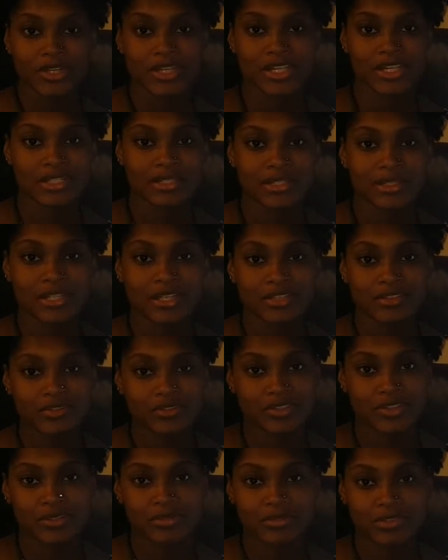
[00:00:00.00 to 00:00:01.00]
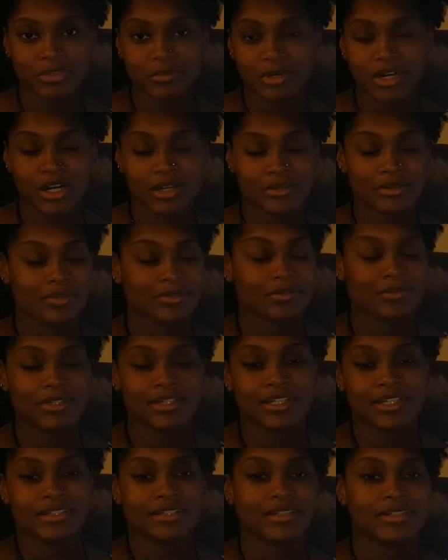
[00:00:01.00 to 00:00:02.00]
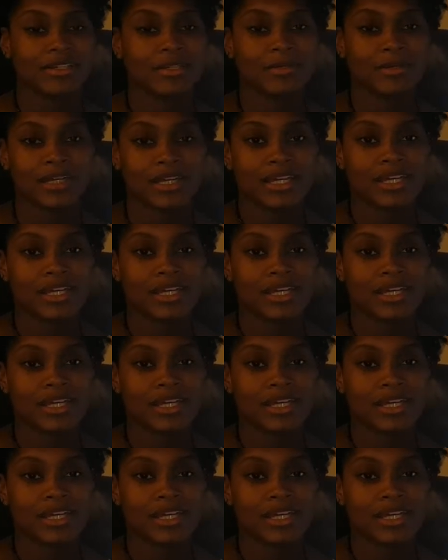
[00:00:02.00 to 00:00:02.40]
A select few, small group, will be standing up.